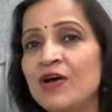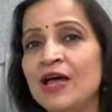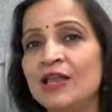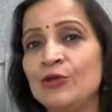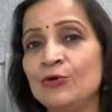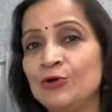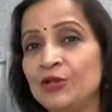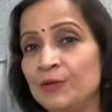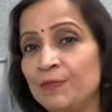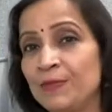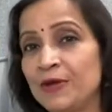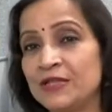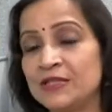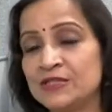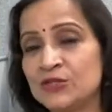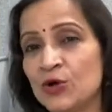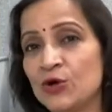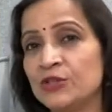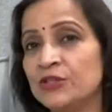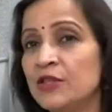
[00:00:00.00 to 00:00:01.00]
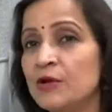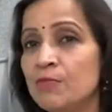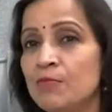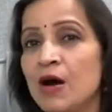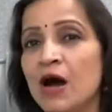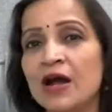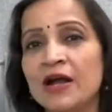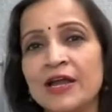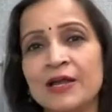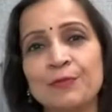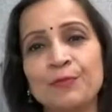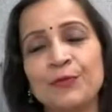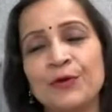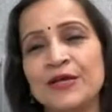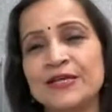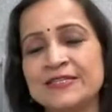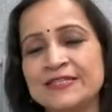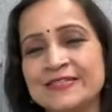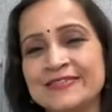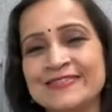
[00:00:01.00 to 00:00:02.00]
value depends on the market
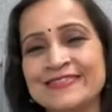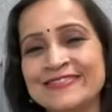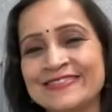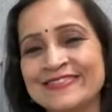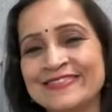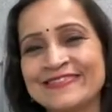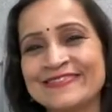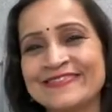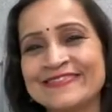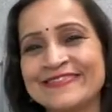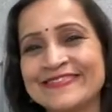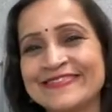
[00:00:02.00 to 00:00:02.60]
prices.